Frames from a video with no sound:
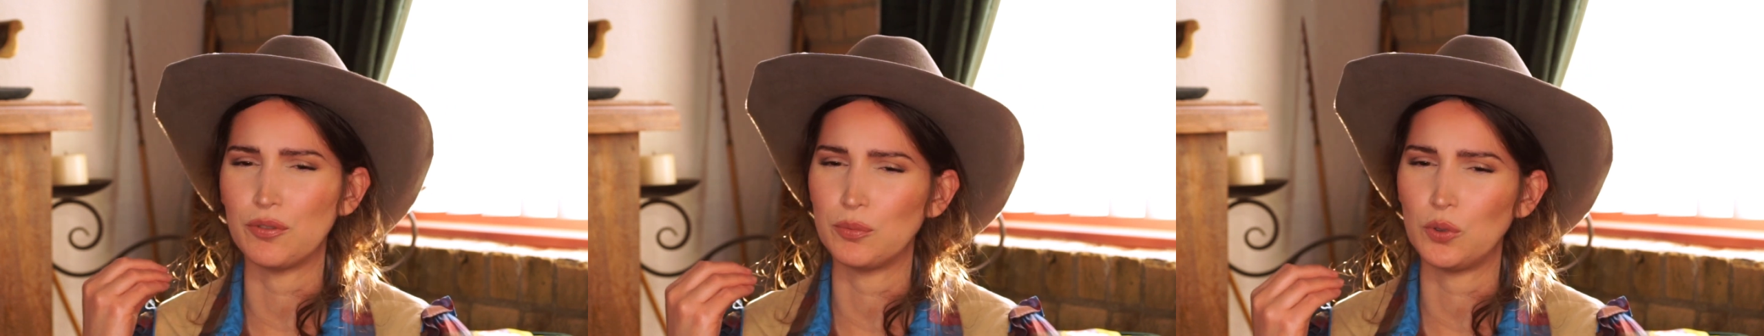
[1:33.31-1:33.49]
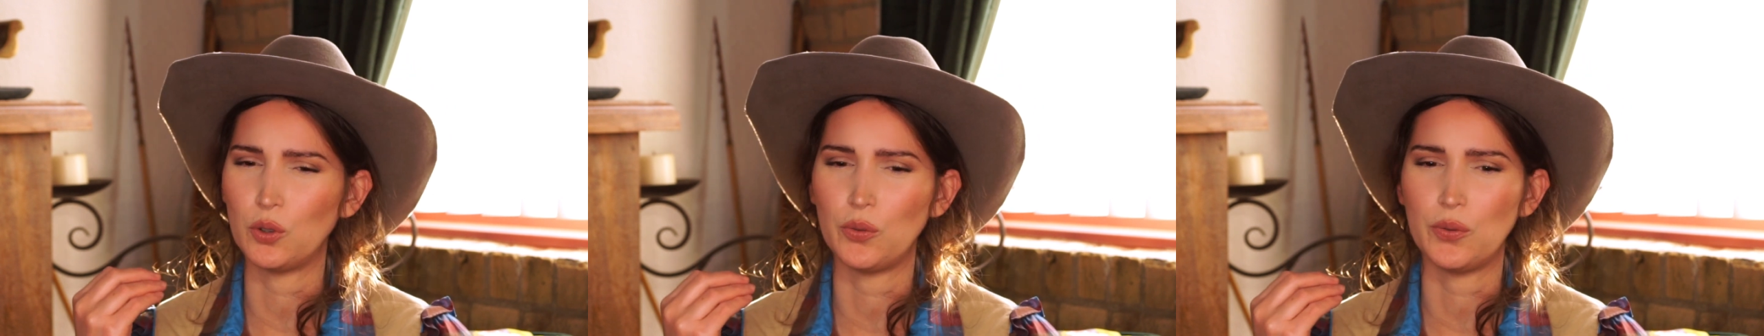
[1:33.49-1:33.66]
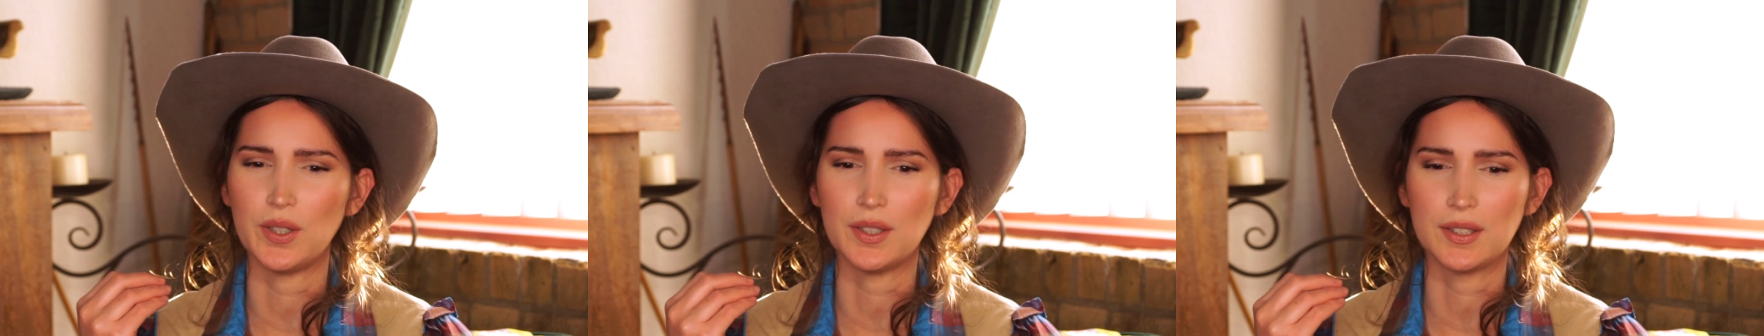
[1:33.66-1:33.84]

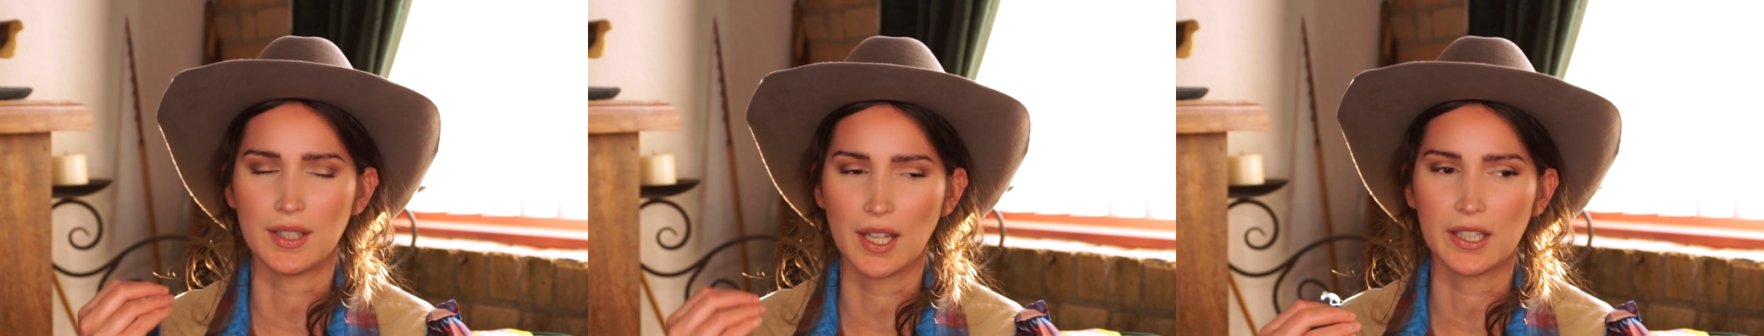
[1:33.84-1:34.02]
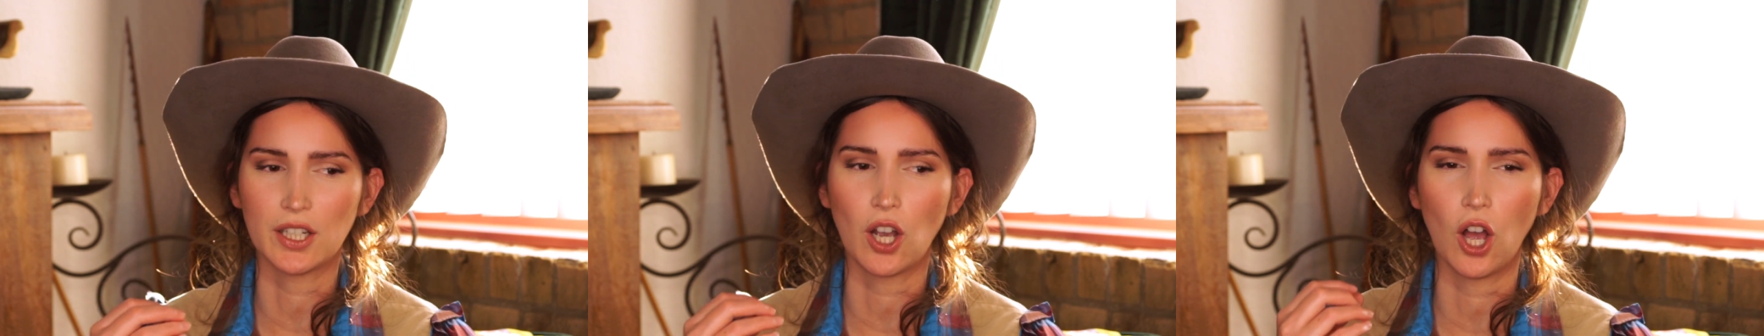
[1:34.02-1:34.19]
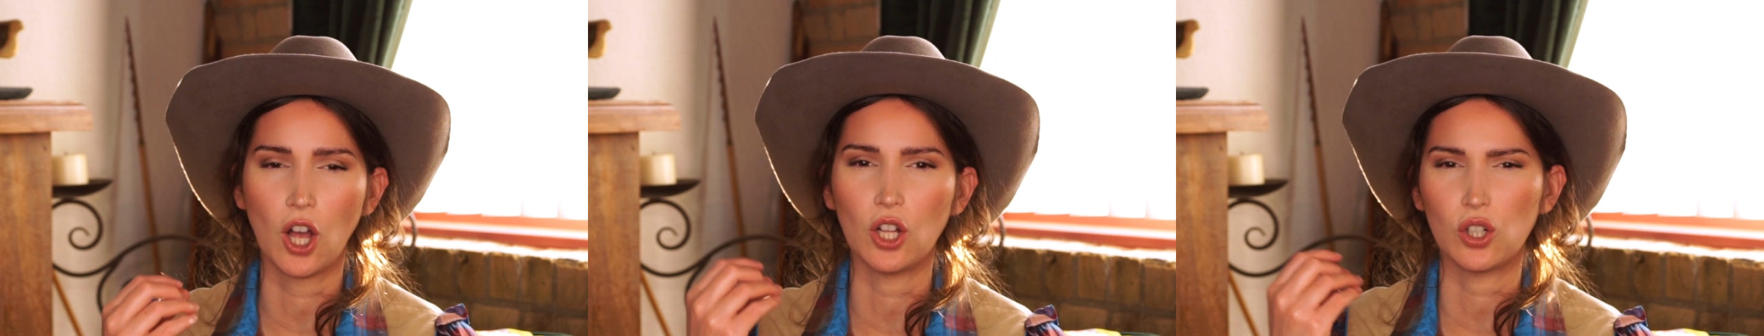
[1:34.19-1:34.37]
movies, like
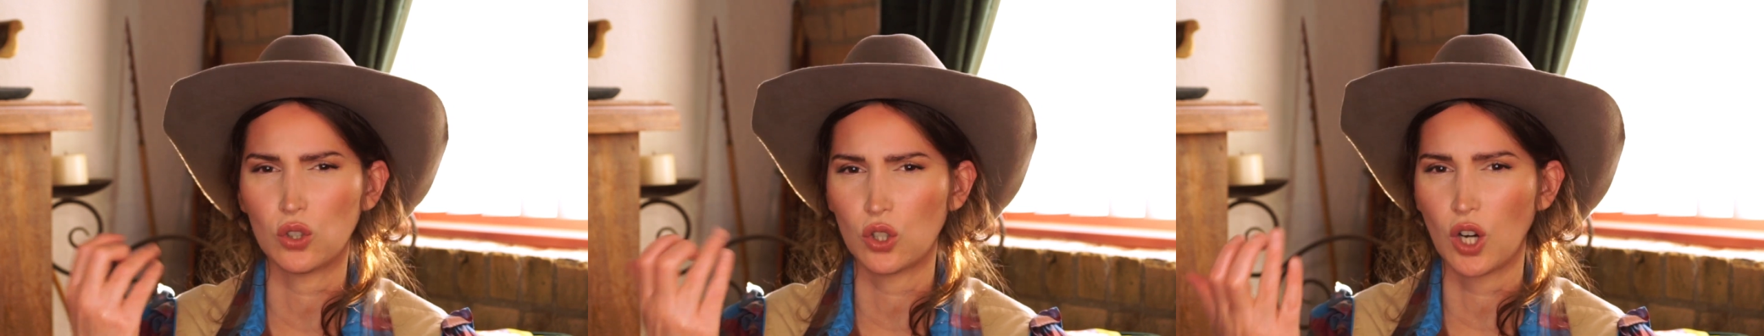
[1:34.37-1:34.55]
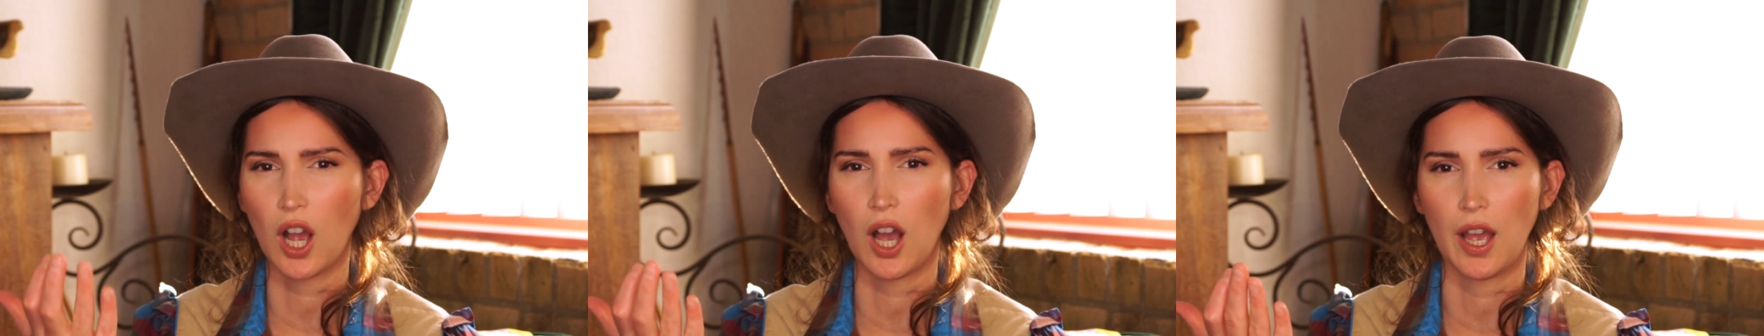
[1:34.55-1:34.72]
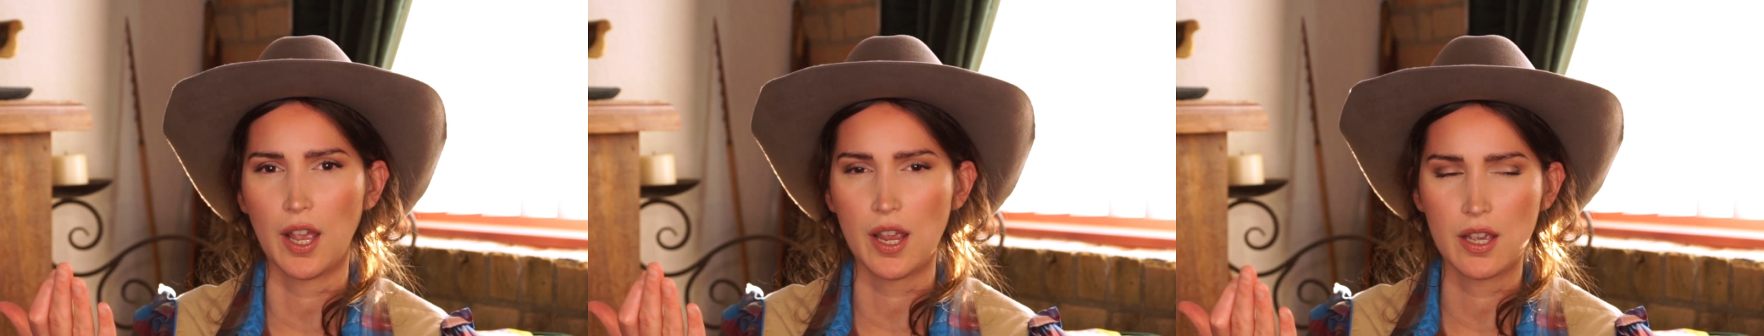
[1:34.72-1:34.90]
I'll
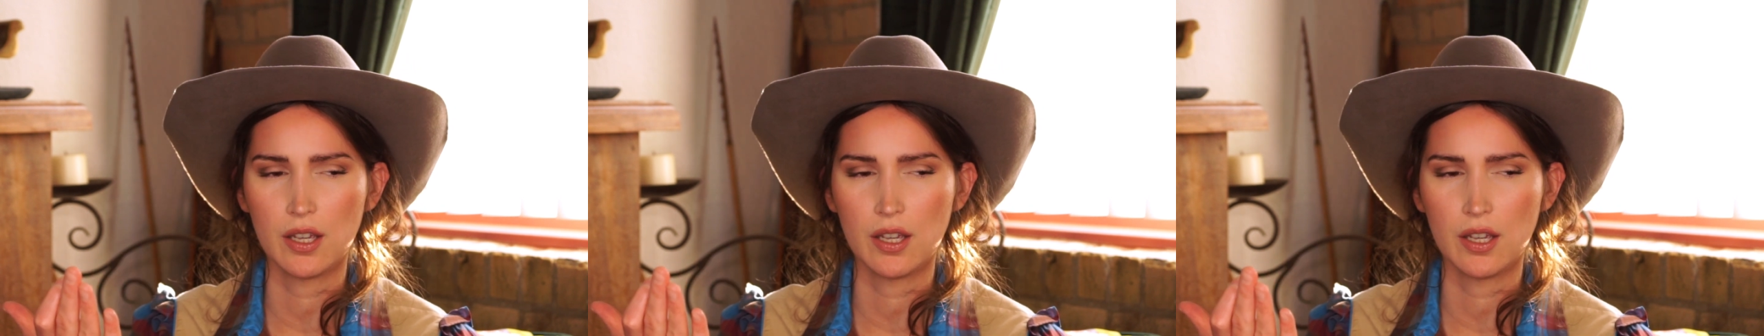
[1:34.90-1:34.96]
cry.